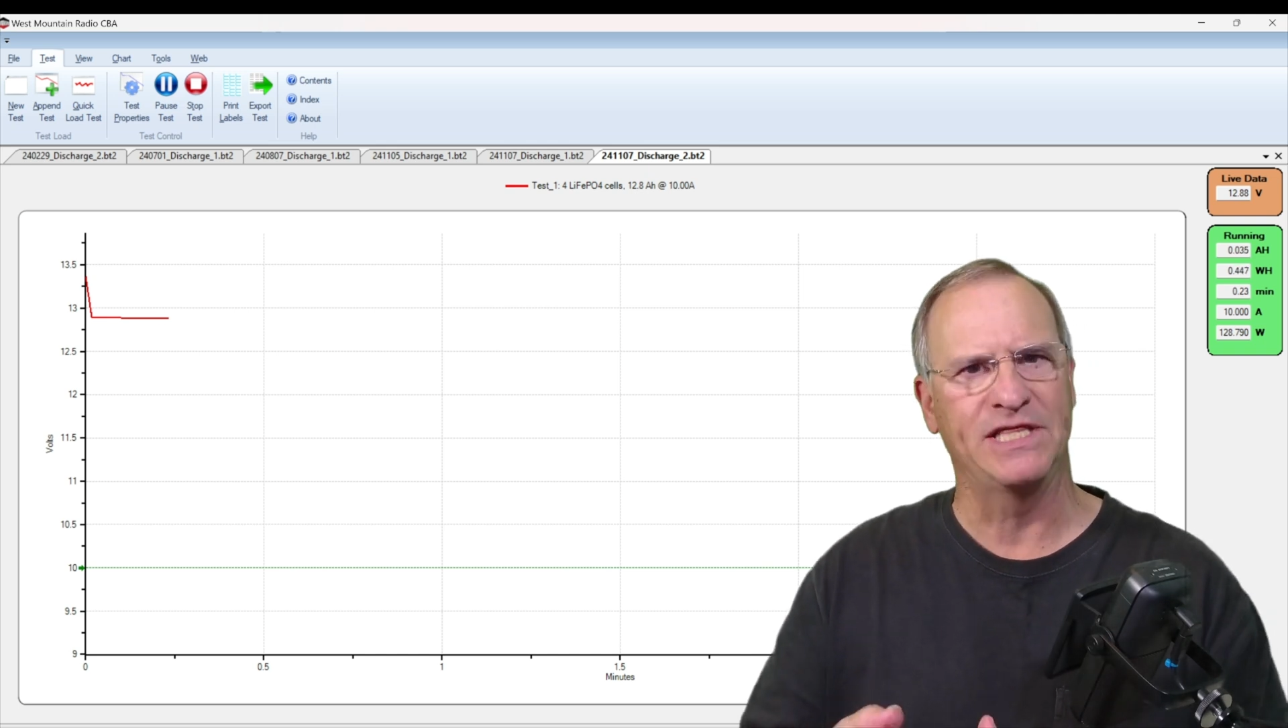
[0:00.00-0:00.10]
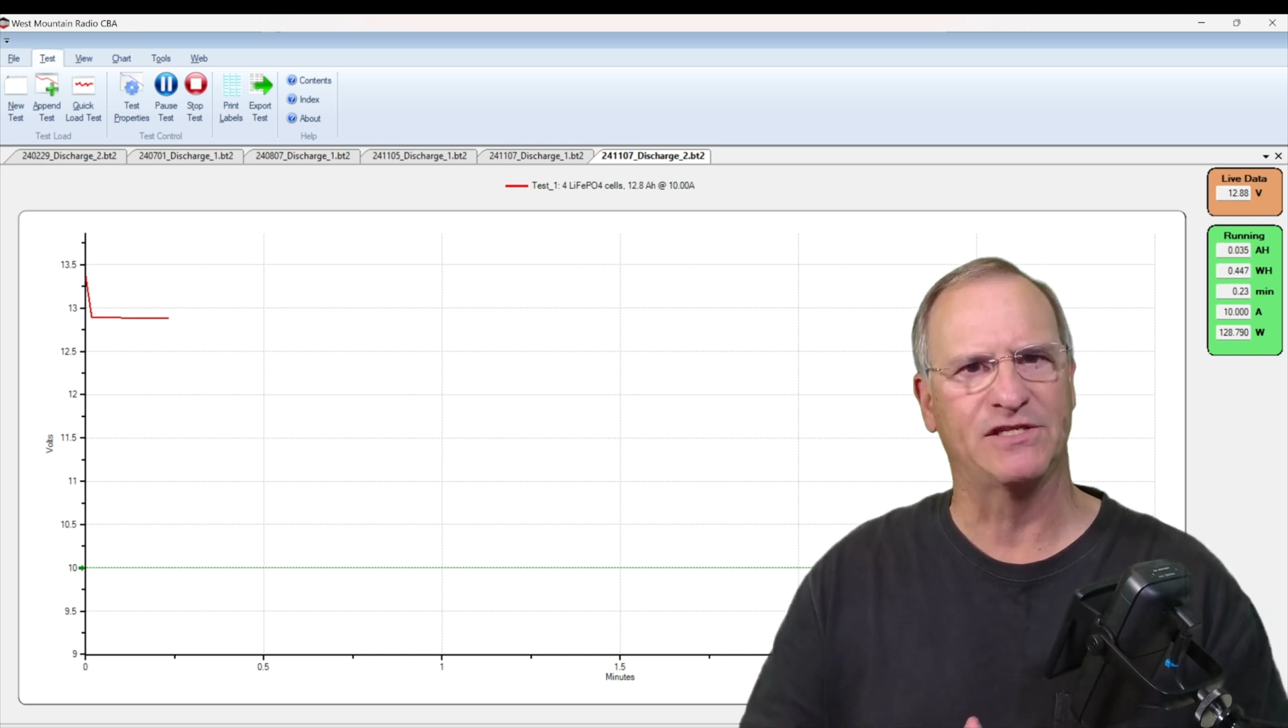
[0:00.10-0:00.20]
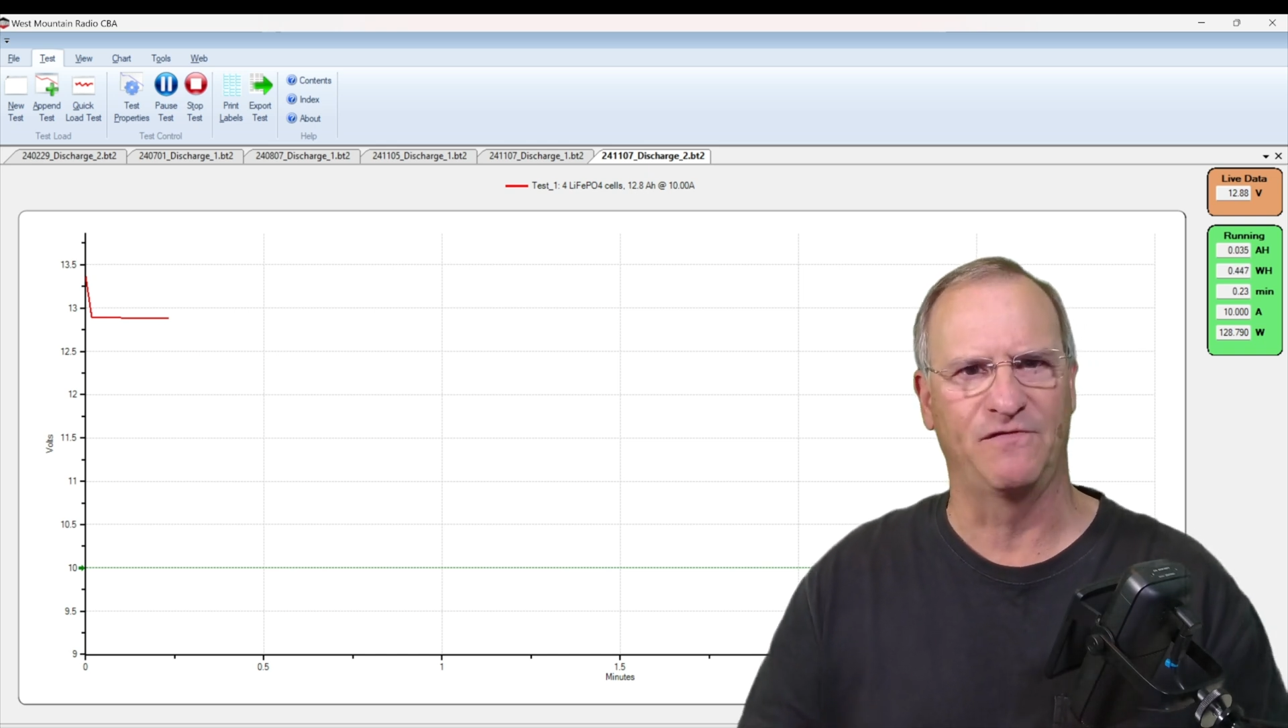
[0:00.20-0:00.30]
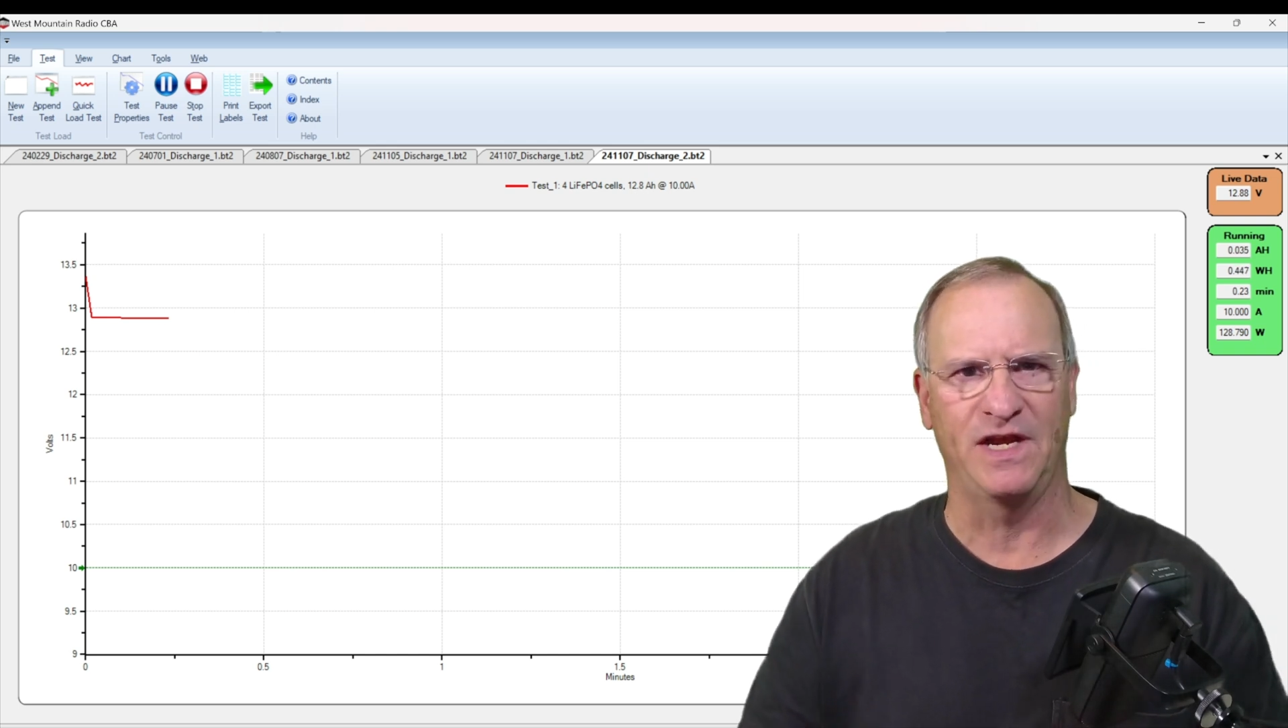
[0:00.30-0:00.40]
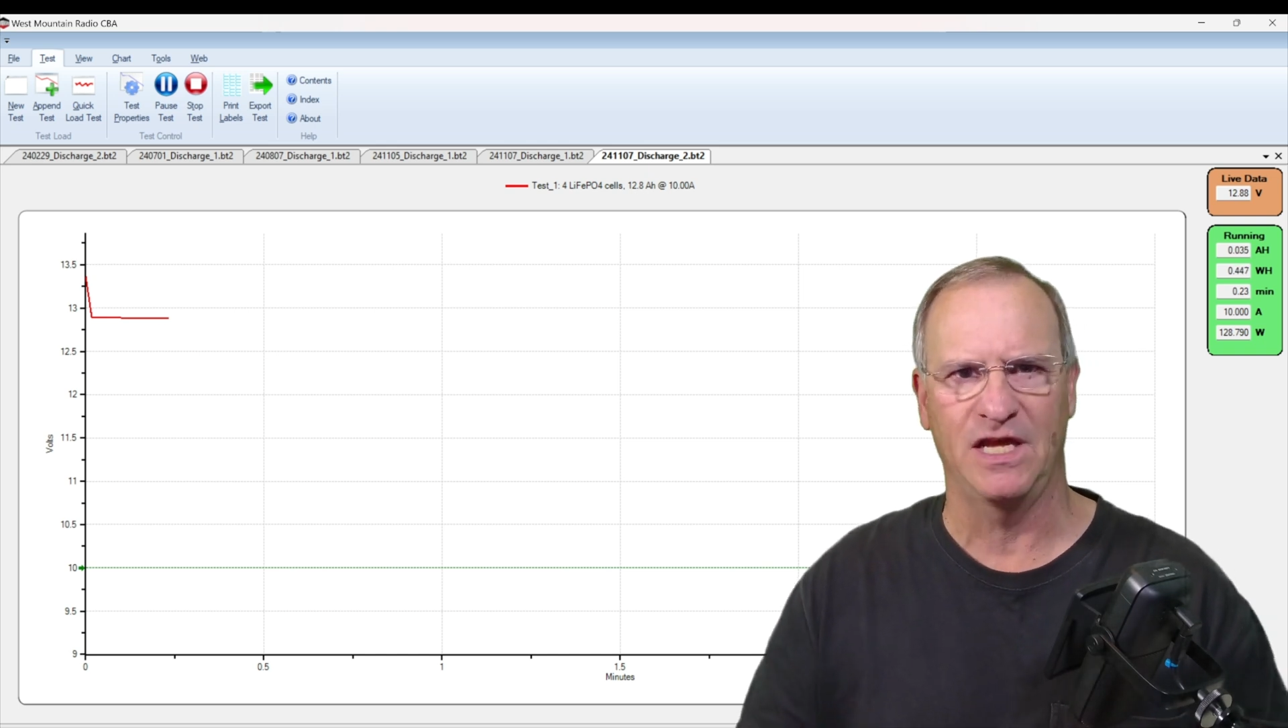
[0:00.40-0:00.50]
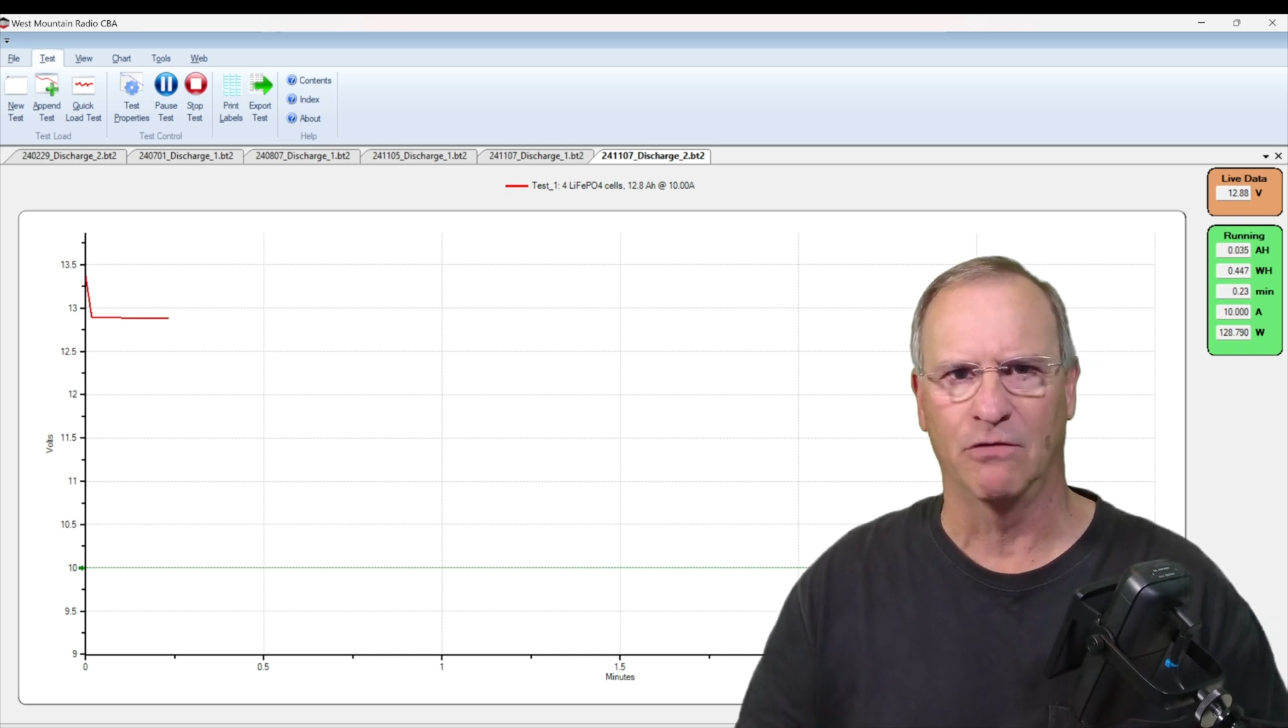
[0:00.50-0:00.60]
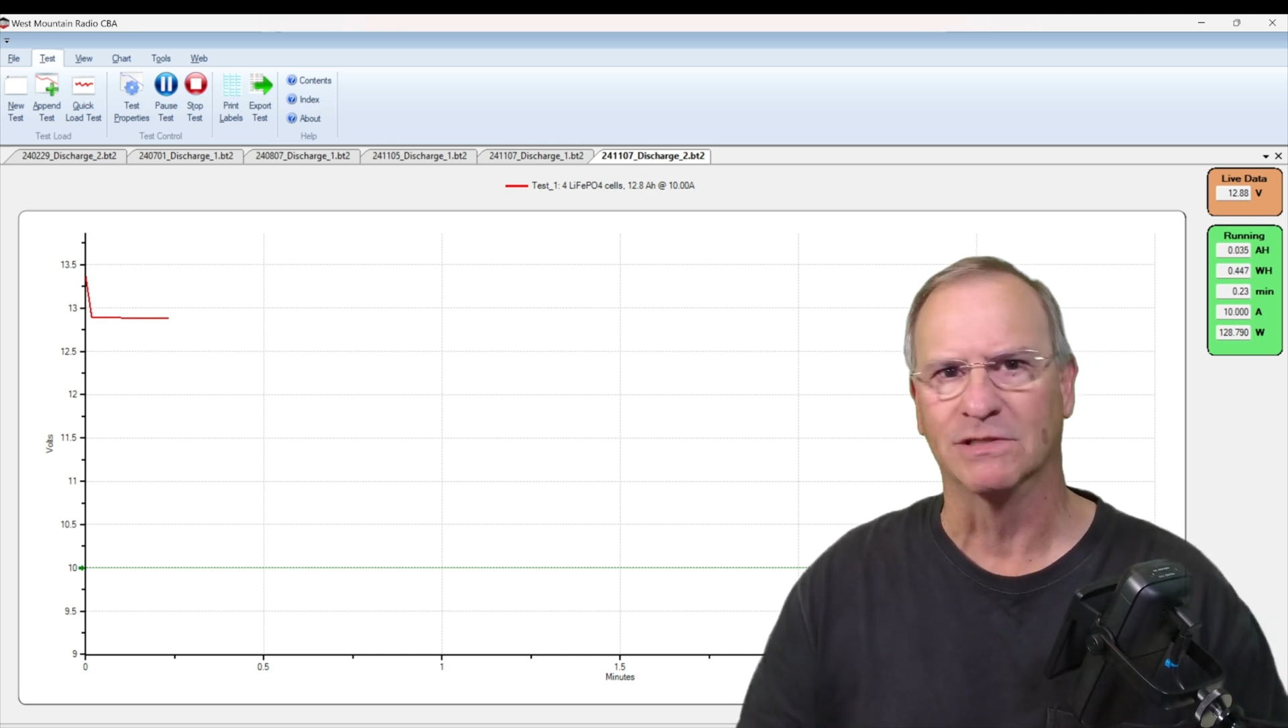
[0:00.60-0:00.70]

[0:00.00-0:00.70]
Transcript: this video,